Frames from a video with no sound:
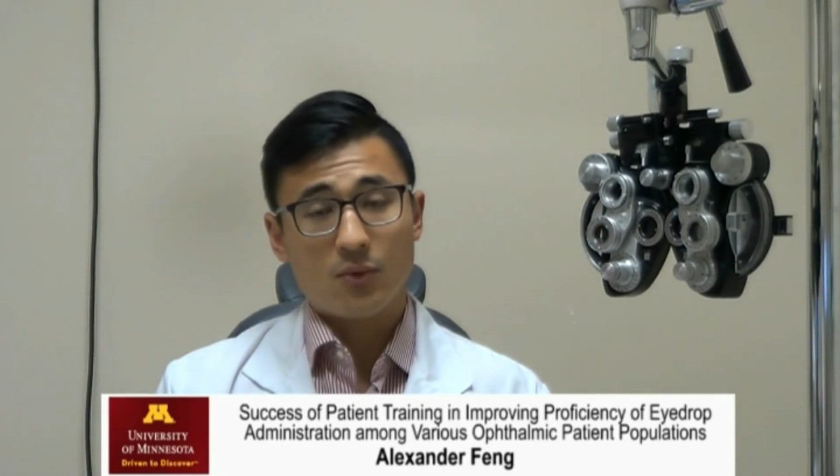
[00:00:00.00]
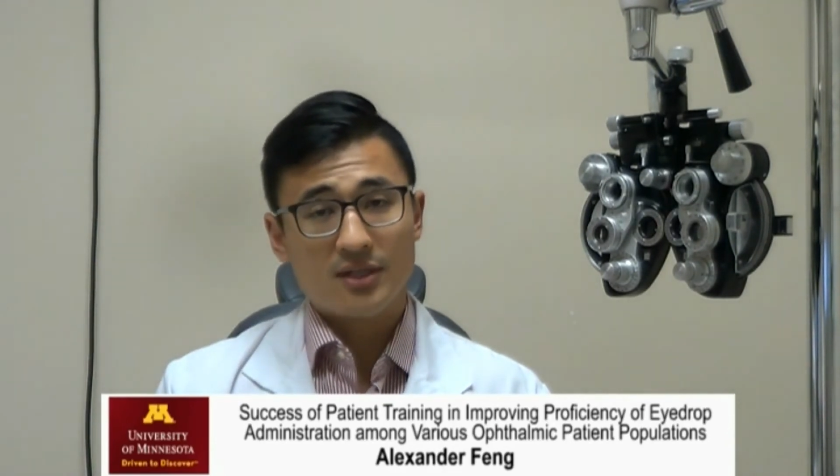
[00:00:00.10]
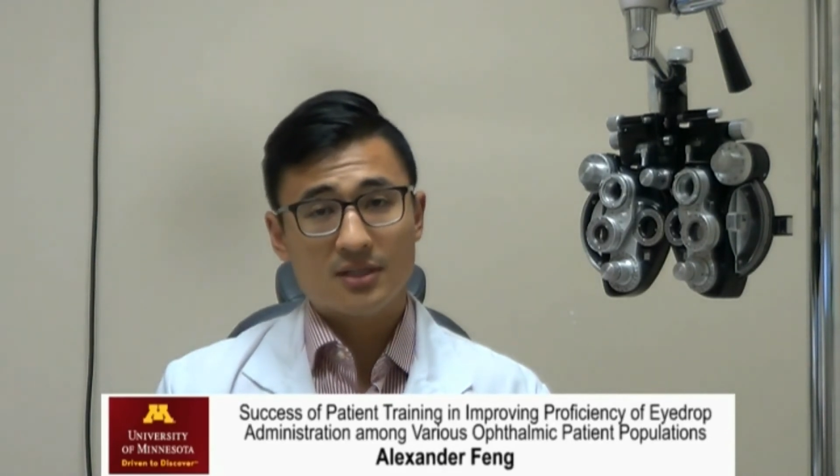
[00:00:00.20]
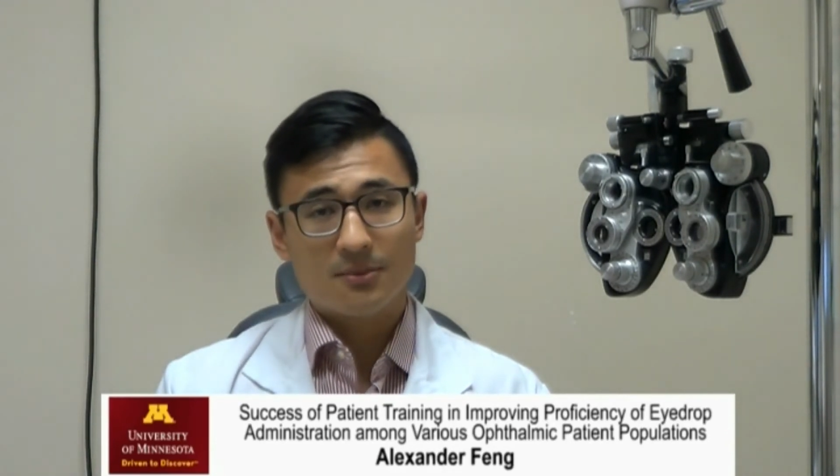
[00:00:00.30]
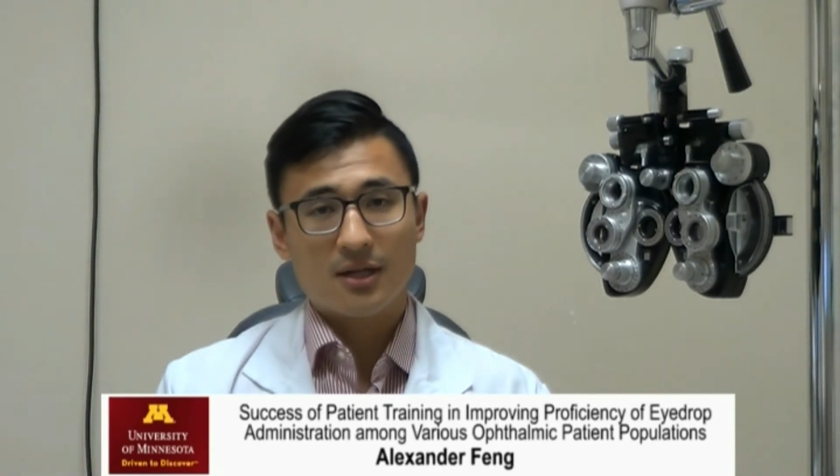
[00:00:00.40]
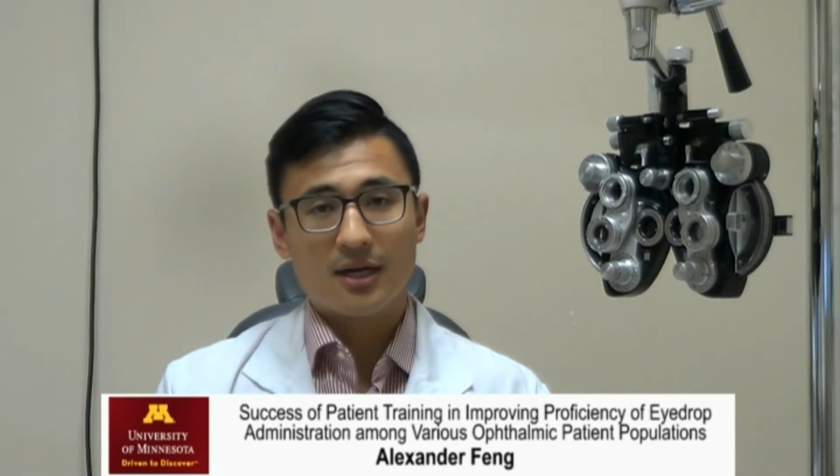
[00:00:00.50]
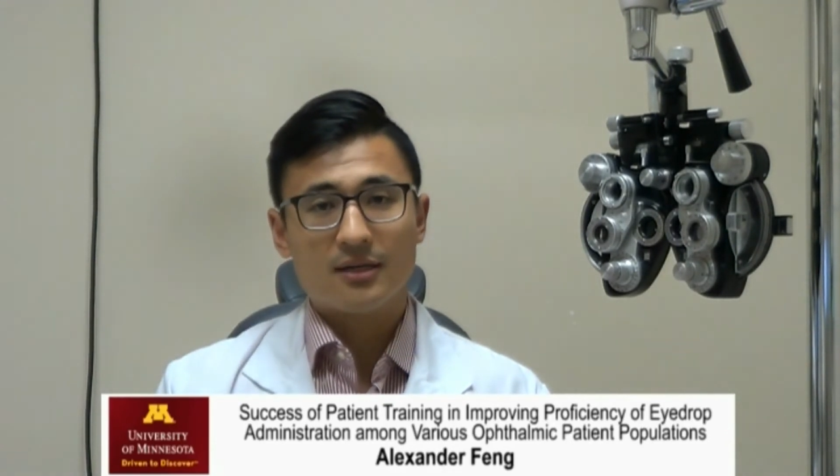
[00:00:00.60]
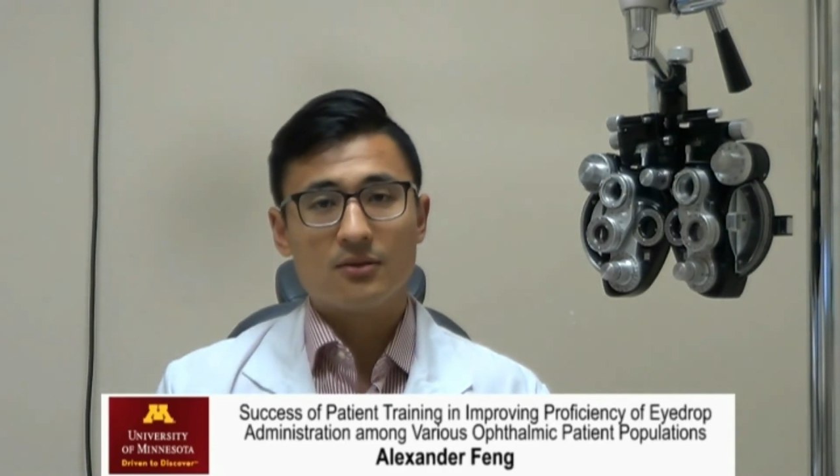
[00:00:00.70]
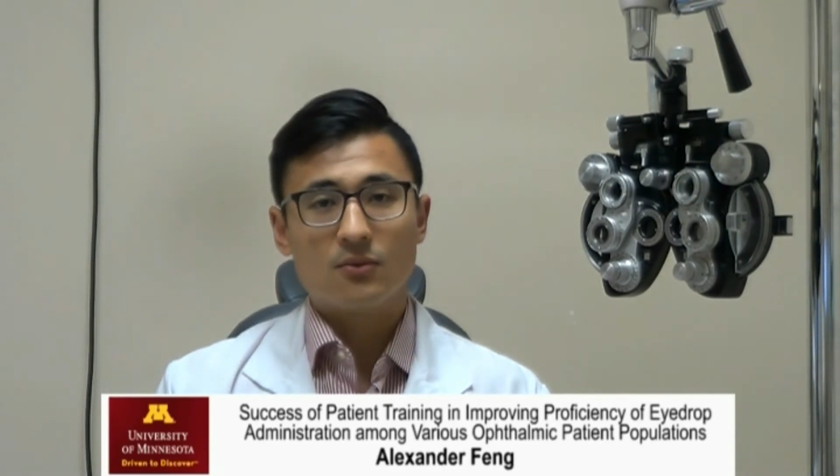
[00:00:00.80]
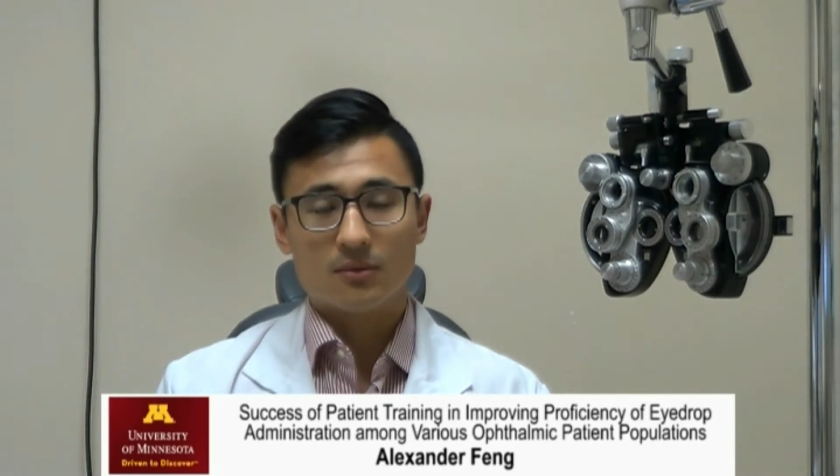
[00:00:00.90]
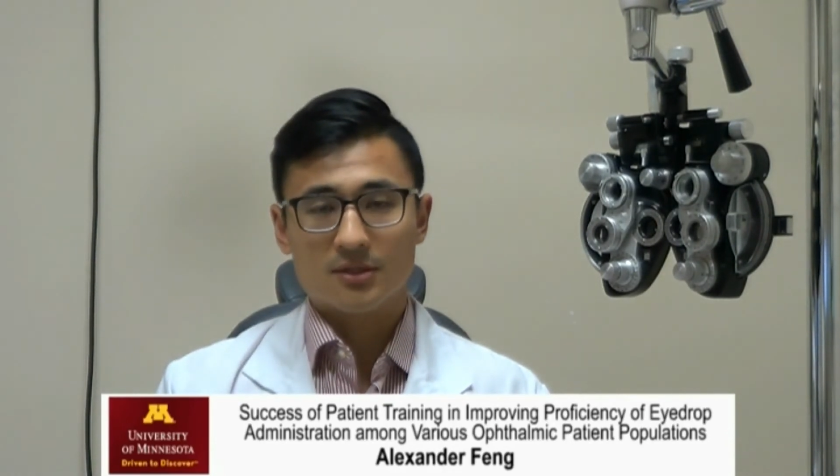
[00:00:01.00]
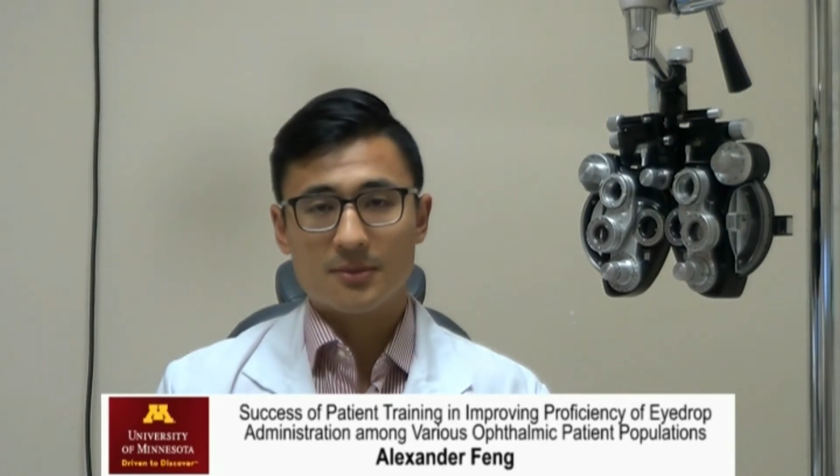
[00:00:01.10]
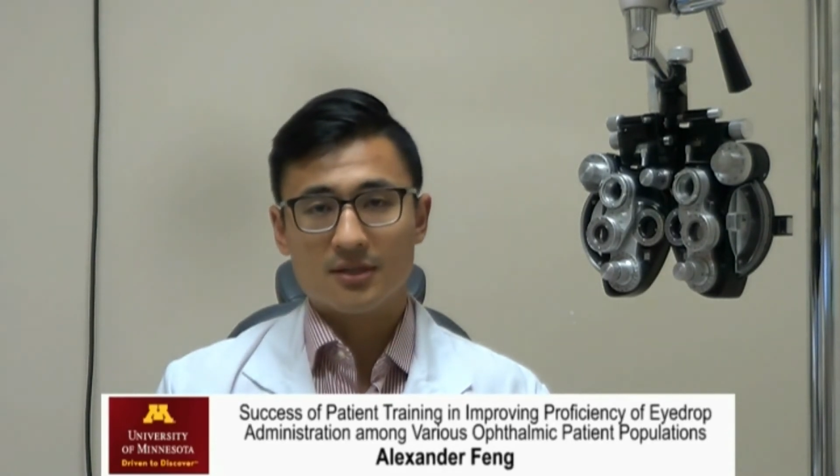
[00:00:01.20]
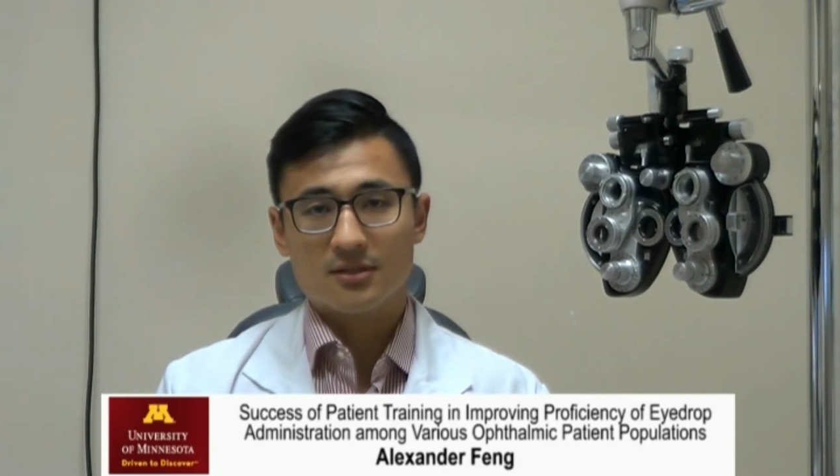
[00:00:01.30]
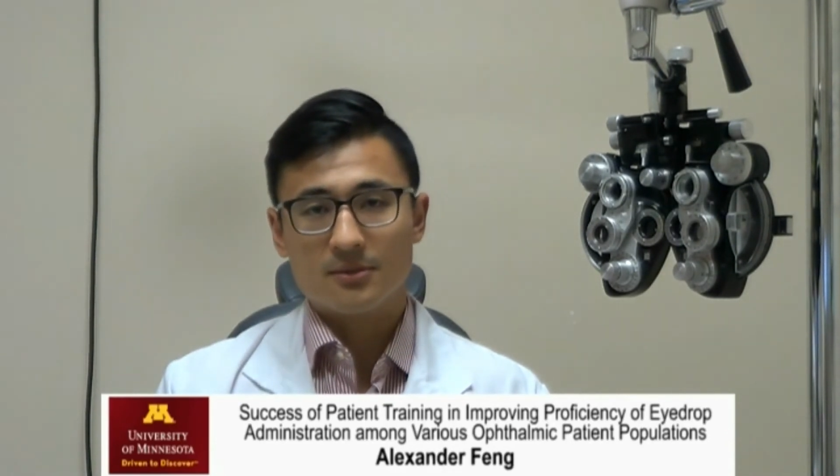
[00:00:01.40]
we supplied were
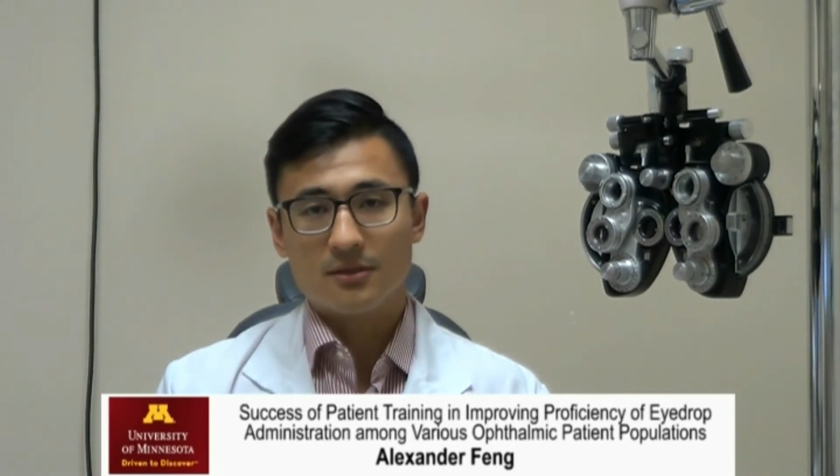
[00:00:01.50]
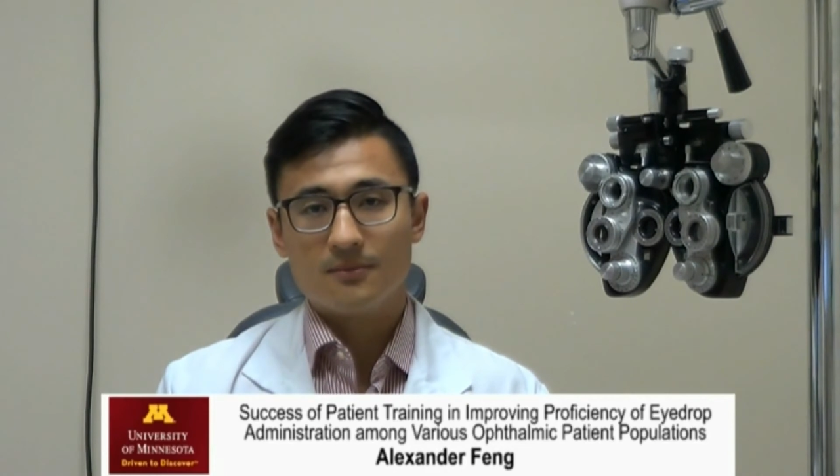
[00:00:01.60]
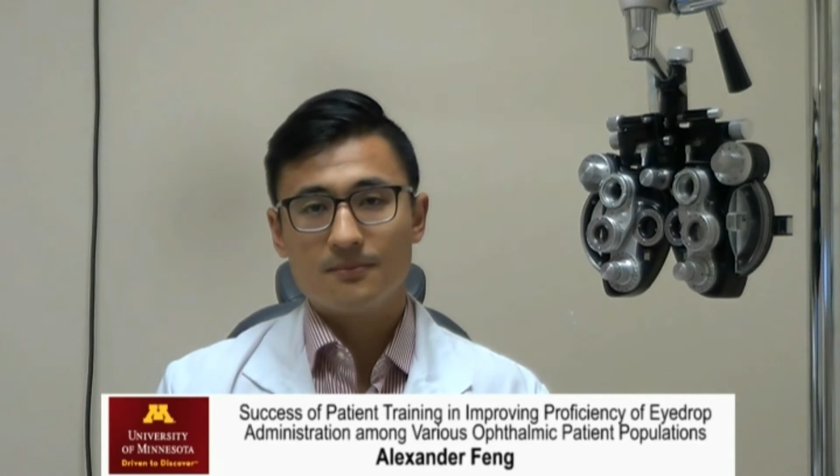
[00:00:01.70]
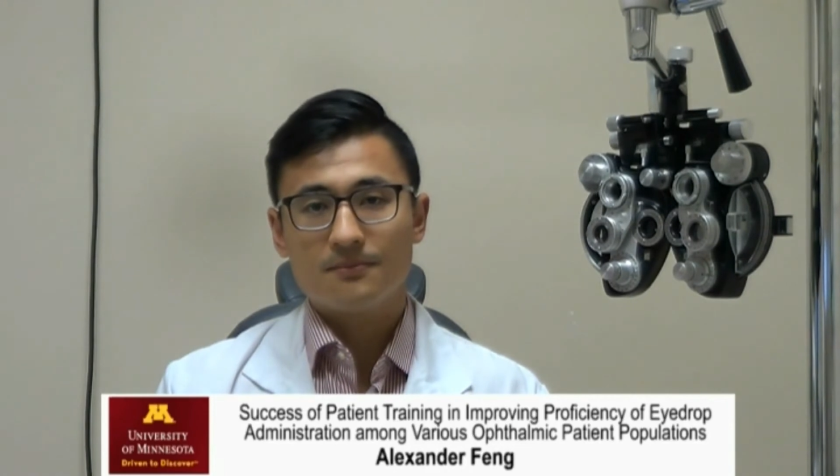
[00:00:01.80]
responsible.